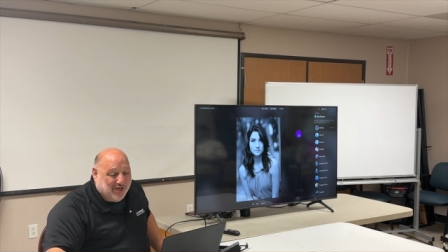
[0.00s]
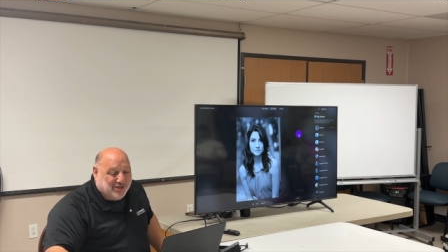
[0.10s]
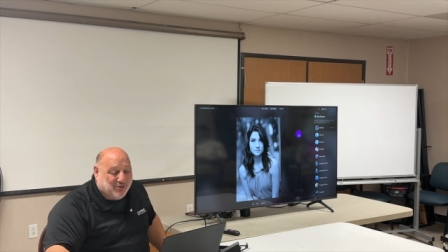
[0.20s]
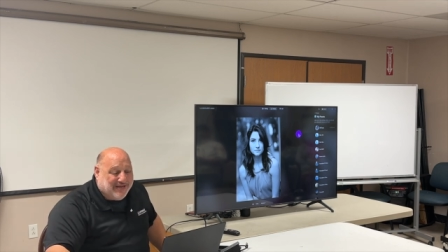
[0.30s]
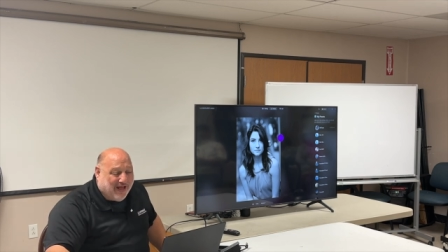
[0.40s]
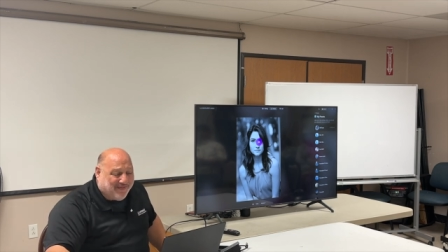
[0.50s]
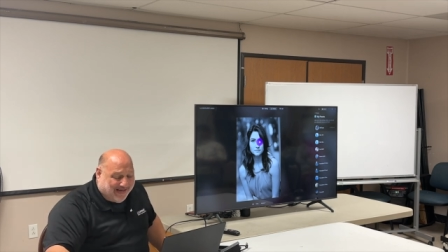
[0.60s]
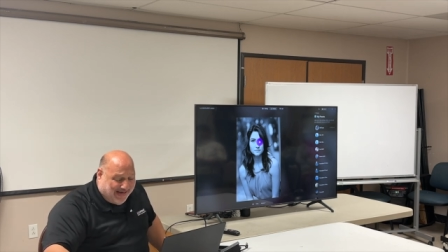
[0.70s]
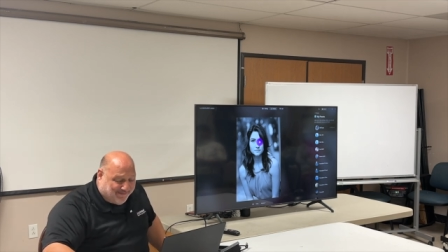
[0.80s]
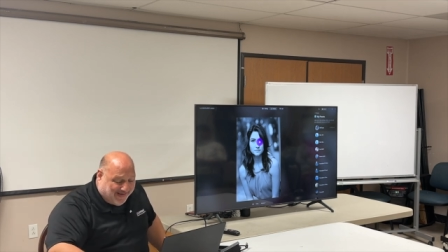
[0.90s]
So now that
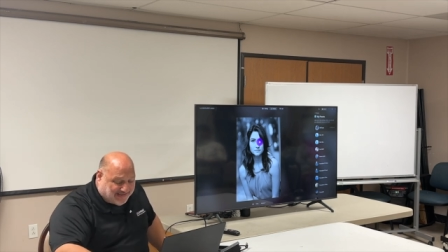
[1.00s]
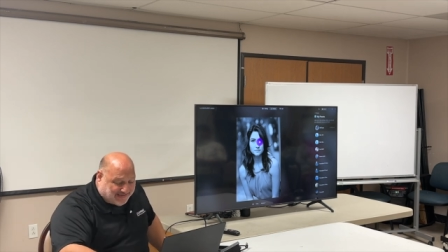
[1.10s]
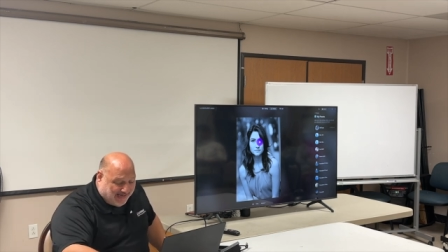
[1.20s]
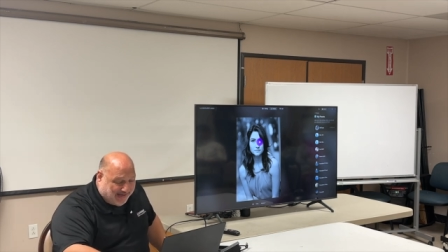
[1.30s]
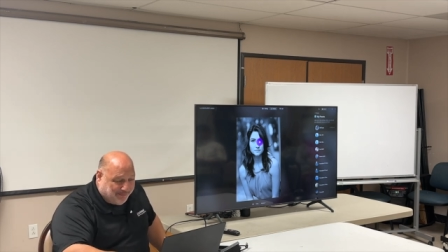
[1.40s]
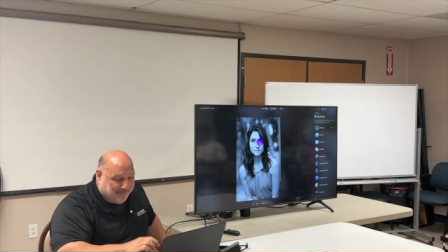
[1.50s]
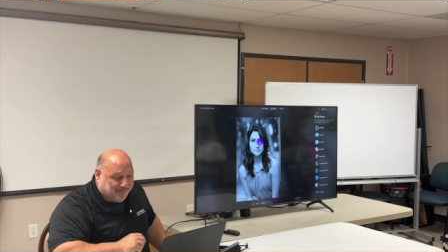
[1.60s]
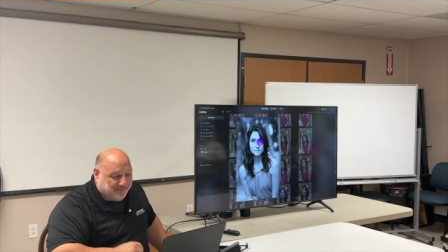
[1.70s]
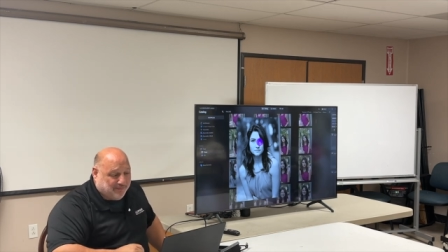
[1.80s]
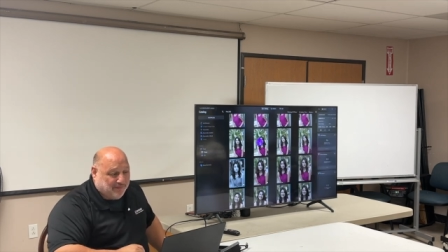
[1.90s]
I have that set,
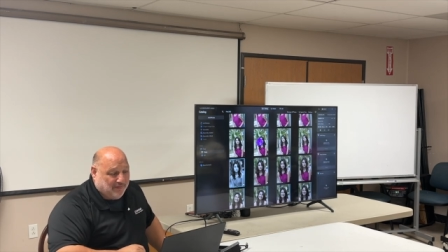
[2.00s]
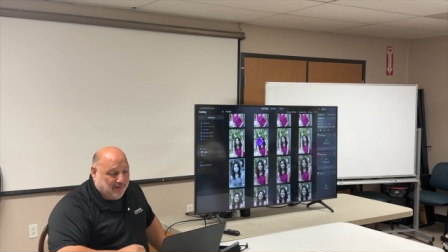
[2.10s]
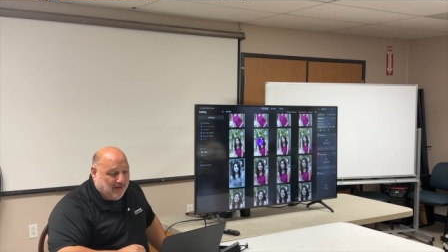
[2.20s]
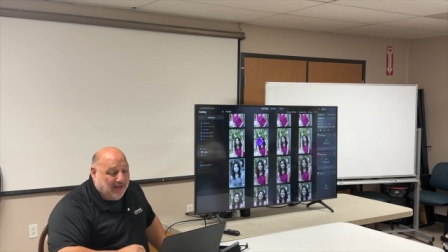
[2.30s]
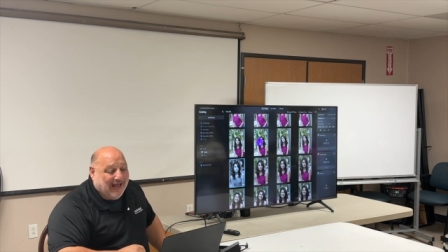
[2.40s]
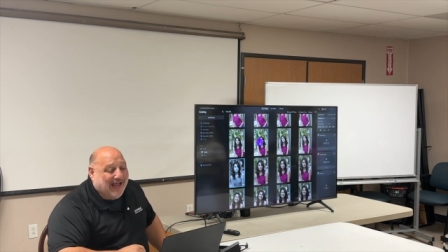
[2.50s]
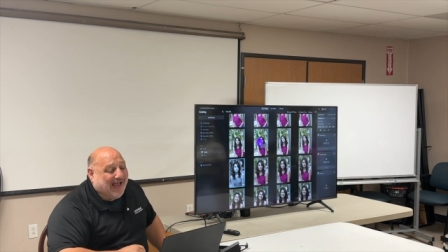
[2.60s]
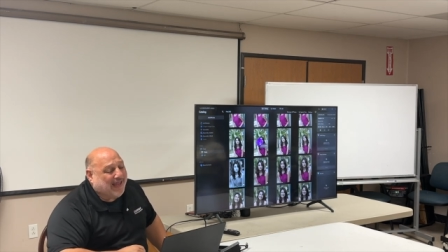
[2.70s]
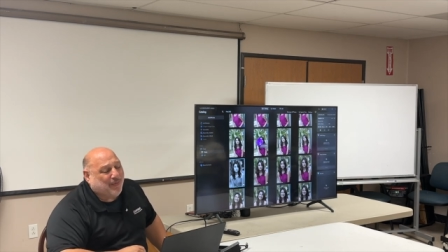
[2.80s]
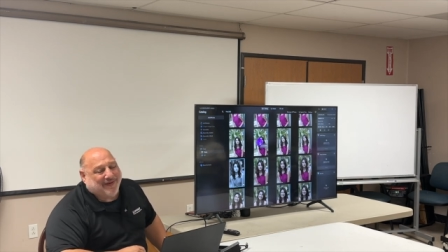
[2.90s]

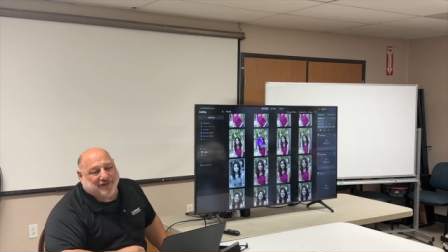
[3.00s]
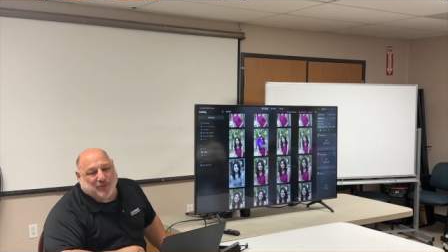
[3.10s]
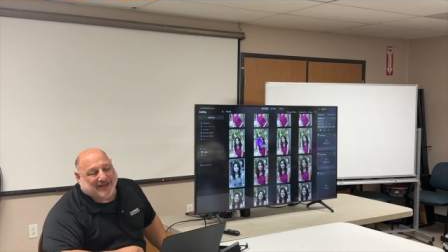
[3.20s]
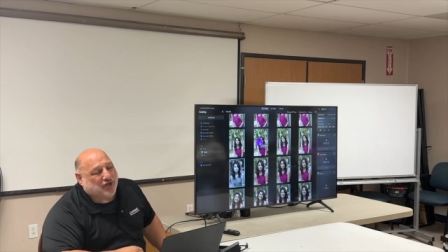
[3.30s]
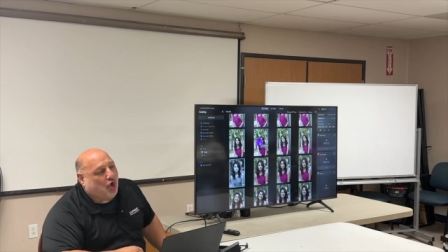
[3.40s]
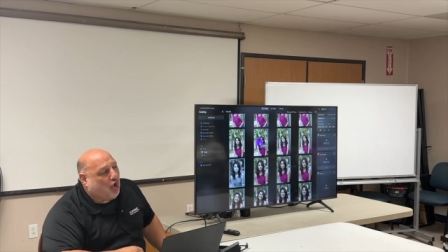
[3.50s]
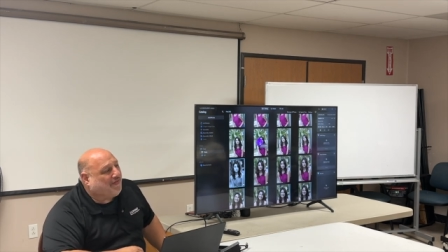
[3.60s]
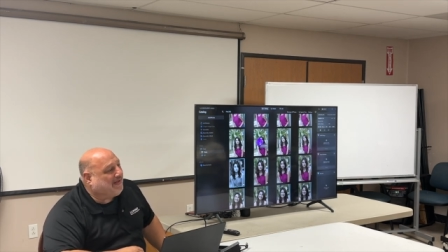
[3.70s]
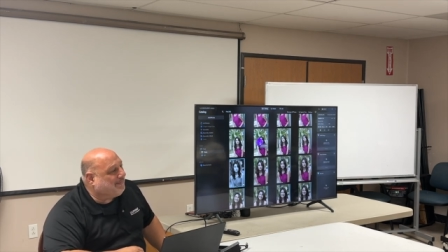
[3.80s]
I don't have to do that to all the